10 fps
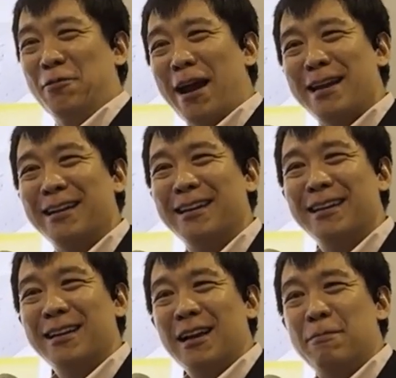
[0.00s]
right?
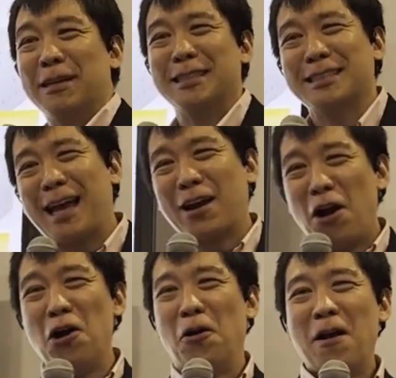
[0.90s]
Because it's like,
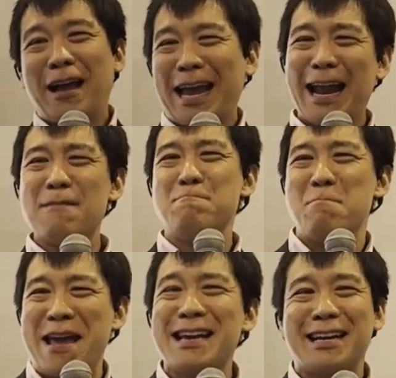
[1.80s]
oh, can I
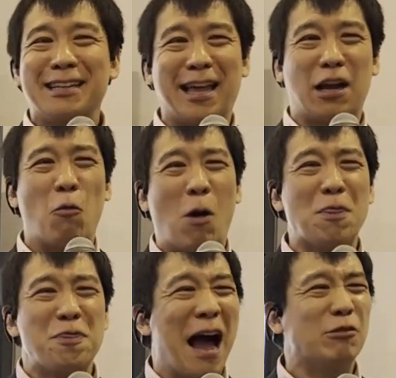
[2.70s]
make like a
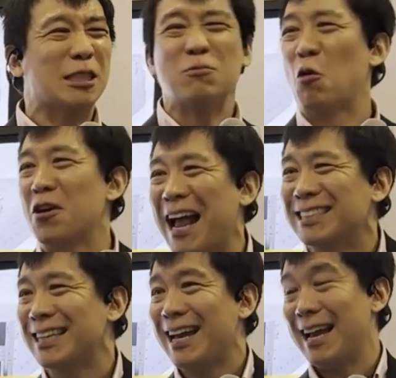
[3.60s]
1,000 word
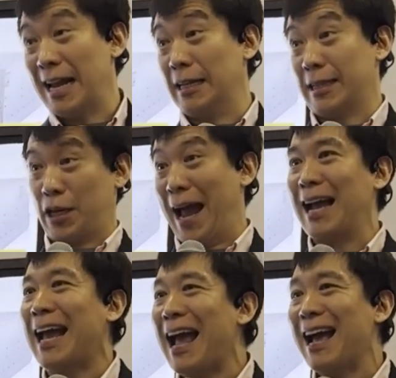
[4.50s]
essay? And then it's like, yeah, I
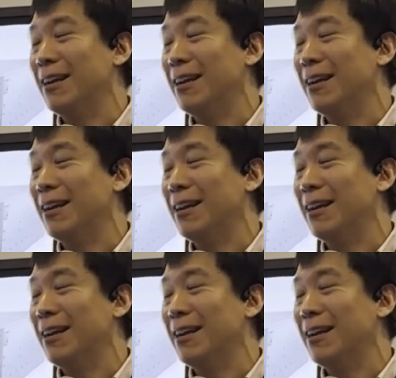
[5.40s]
can.